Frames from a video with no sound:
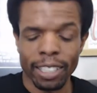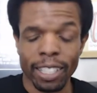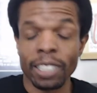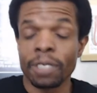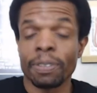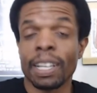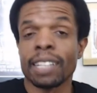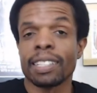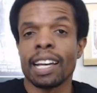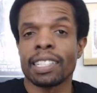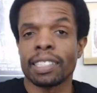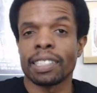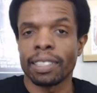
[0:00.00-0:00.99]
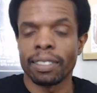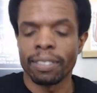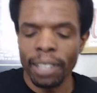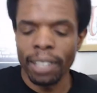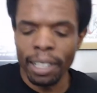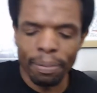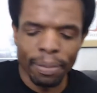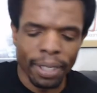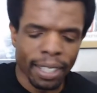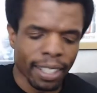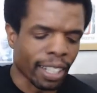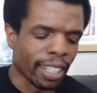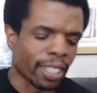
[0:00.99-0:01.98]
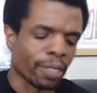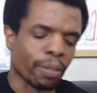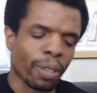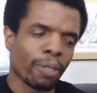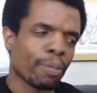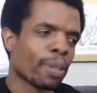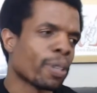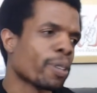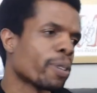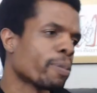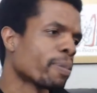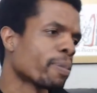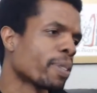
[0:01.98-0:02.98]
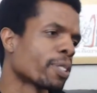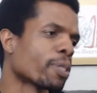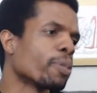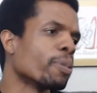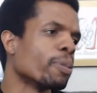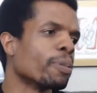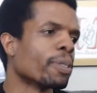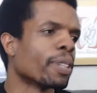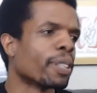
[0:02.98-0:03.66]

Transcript: And it's fantastic, right? And I get to work from home. It's cool.